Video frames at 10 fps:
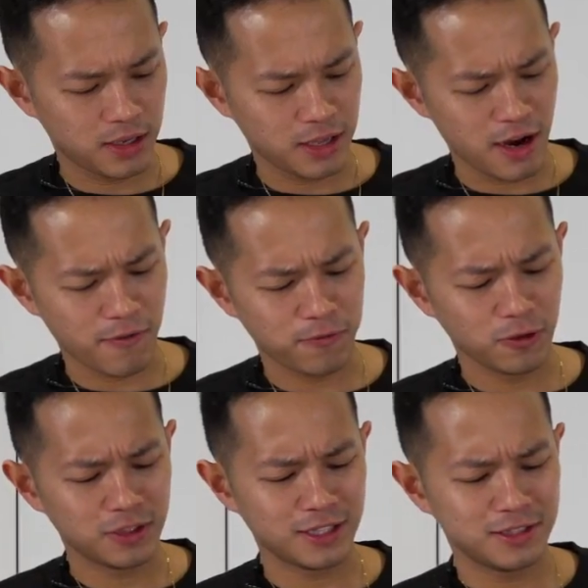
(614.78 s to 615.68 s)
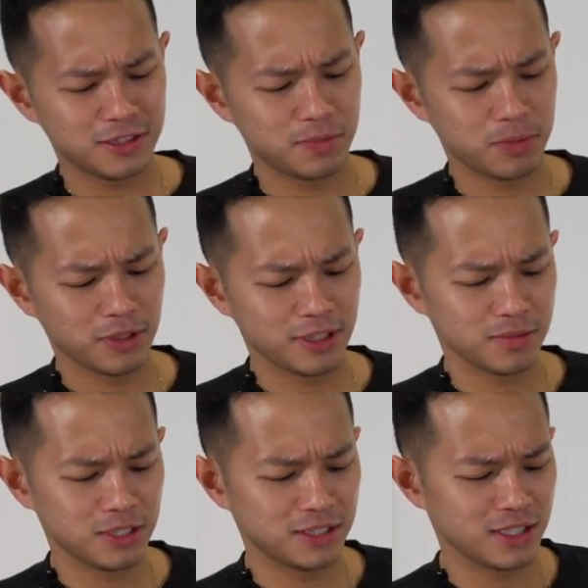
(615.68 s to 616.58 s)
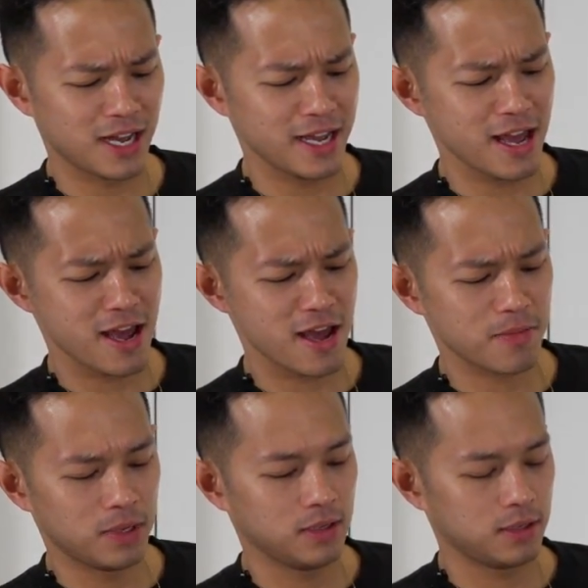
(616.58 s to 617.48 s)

Careful not to spill as much as I am.